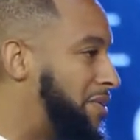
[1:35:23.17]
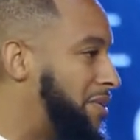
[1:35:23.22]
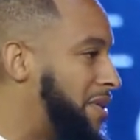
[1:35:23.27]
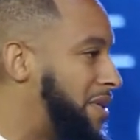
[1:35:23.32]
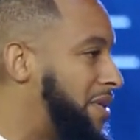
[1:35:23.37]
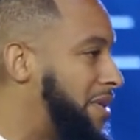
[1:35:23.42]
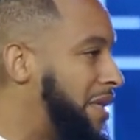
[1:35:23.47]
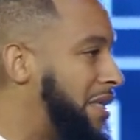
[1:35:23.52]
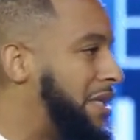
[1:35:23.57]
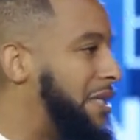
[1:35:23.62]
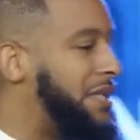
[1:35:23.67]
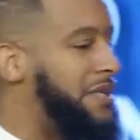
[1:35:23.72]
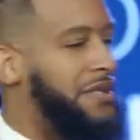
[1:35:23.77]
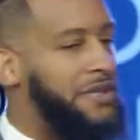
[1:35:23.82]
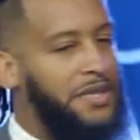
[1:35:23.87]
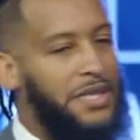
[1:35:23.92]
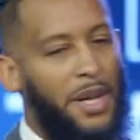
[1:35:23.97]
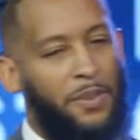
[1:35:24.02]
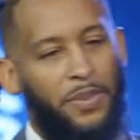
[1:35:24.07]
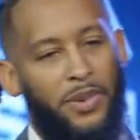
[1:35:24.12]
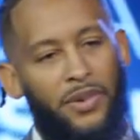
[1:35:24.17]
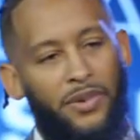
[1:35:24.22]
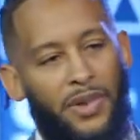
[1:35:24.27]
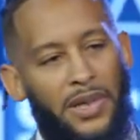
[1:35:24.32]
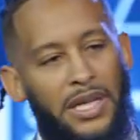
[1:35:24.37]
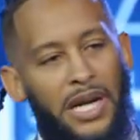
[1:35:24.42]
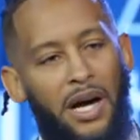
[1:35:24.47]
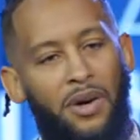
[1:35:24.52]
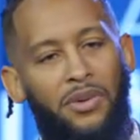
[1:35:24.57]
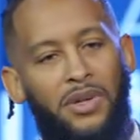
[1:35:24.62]
our city and
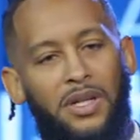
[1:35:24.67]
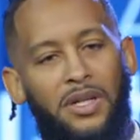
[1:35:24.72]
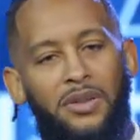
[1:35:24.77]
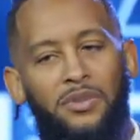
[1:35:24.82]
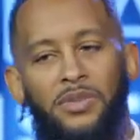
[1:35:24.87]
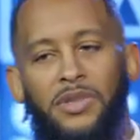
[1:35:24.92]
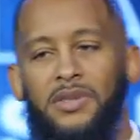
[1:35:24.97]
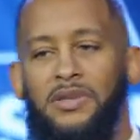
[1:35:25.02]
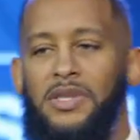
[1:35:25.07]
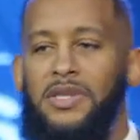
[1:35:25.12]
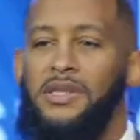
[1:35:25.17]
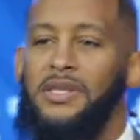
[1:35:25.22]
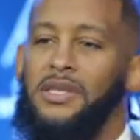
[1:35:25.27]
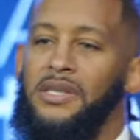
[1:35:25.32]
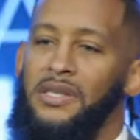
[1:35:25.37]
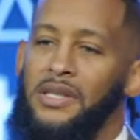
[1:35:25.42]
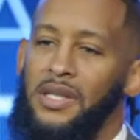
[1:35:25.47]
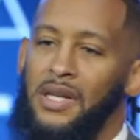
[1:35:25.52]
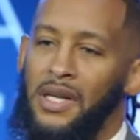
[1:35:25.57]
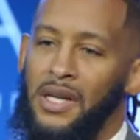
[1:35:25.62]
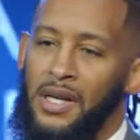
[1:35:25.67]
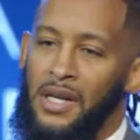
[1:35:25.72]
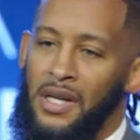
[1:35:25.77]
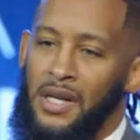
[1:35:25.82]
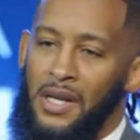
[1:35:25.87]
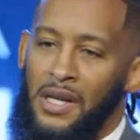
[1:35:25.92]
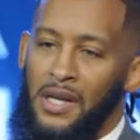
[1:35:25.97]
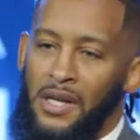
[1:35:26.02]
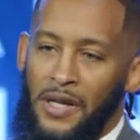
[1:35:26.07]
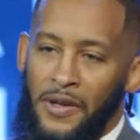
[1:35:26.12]
separate our community.
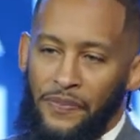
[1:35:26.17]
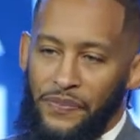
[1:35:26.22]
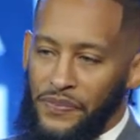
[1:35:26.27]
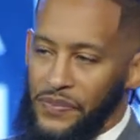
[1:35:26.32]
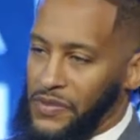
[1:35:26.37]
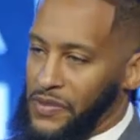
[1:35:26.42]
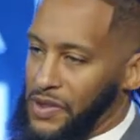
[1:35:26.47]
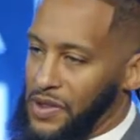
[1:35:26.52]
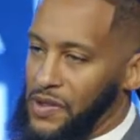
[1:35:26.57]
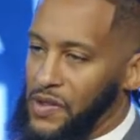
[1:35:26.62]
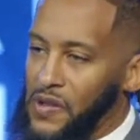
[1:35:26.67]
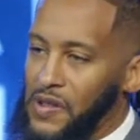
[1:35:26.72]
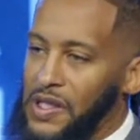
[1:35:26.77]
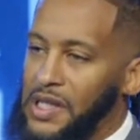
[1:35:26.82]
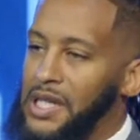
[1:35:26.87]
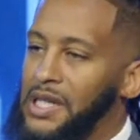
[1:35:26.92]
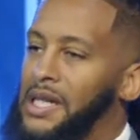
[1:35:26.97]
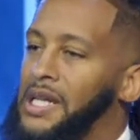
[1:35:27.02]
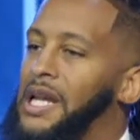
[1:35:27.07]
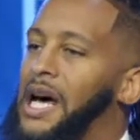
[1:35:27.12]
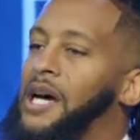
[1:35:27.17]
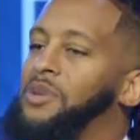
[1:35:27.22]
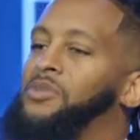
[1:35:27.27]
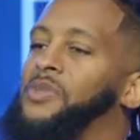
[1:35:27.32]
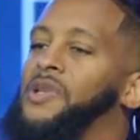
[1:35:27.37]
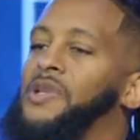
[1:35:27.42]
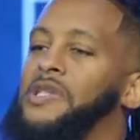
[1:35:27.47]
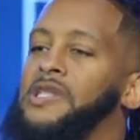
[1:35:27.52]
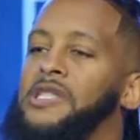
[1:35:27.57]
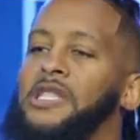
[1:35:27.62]
You can get a lot
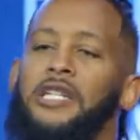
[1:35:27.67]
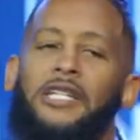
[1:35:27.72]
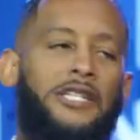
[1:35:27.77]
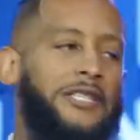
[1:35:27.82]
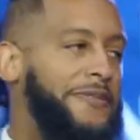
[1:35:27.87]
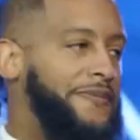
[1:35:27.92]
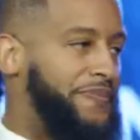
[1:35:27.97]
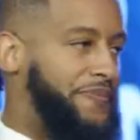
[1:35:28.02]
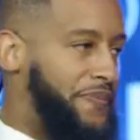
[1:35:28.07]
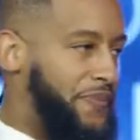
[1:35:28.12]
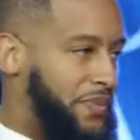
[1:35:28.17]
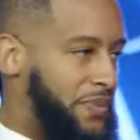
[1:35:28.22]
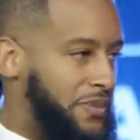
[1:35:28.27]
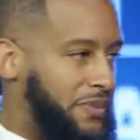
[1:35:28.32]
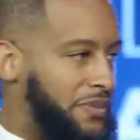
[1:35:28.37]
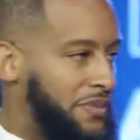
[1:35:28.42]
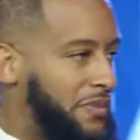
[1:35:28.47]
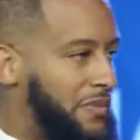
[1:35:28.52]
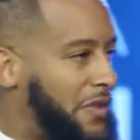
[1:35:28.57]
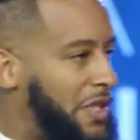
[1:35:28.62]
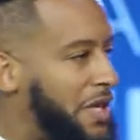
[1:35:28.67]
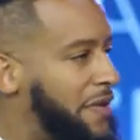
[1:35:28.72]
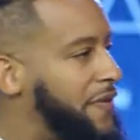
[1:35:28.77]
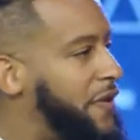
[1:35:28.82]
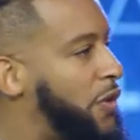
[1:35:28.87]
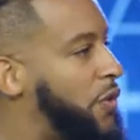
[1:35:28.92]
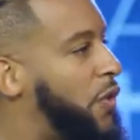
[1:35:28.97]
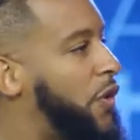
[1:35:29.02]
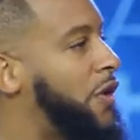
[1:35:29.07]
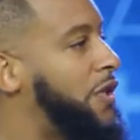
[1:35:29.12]
more done
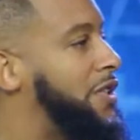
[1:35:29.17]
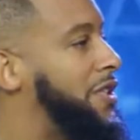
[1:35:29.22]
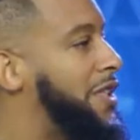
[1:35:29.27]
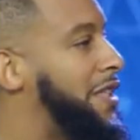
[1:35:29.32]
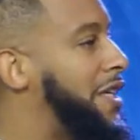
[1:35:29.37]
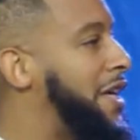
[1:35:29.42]
if you work